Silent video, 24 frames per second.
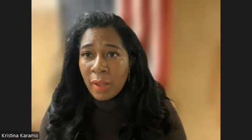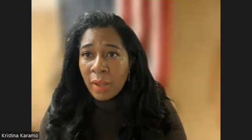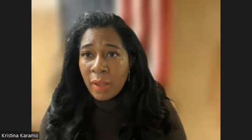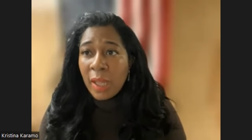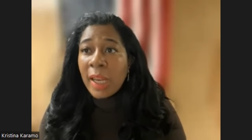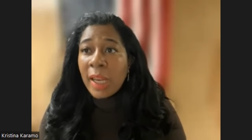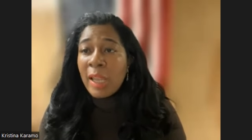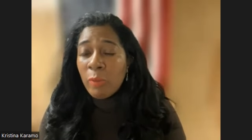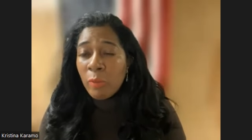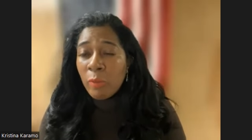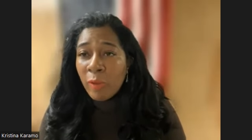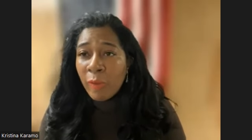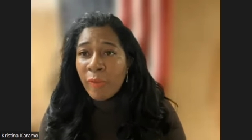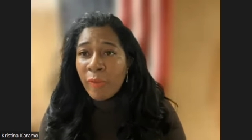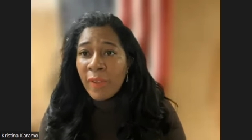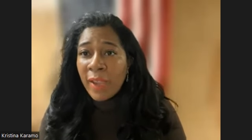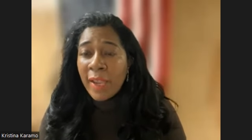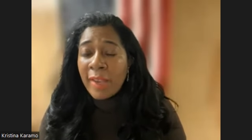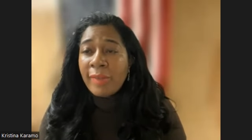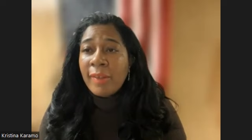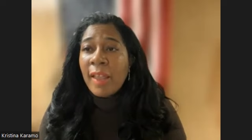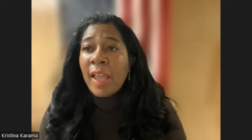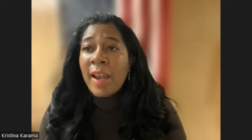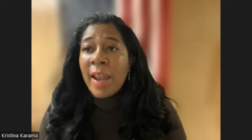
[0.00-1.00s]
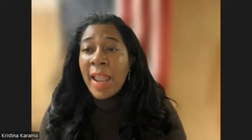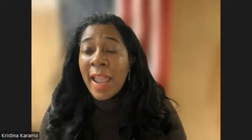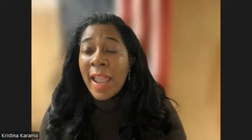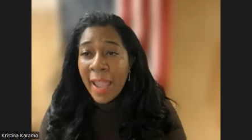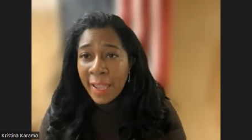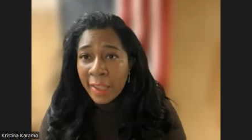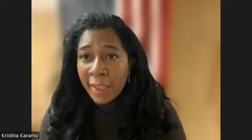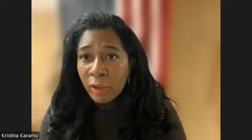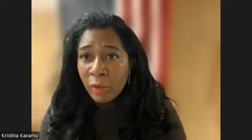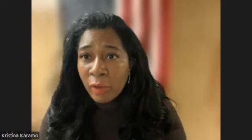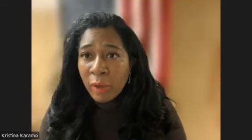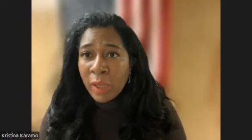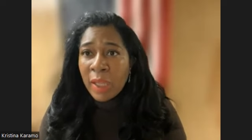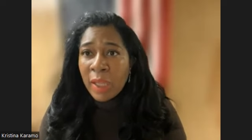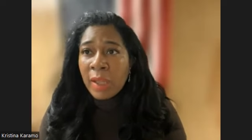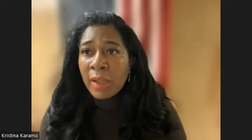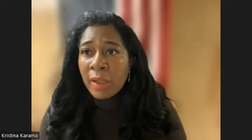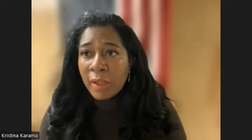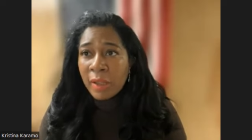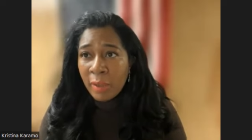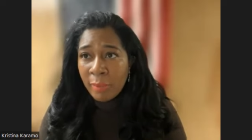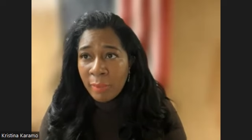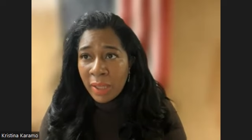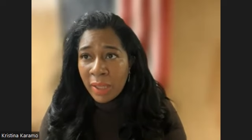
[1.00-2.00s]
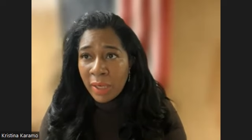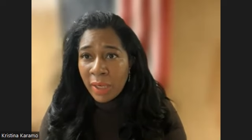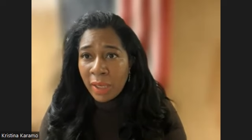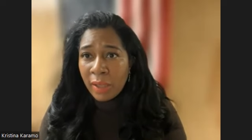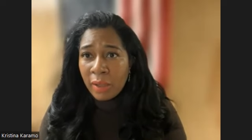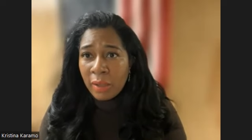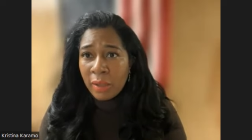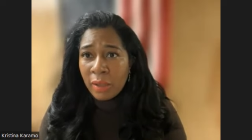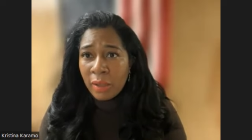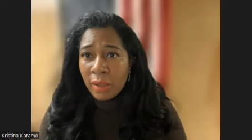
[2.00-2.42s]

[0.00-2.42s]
and he will face an angry committee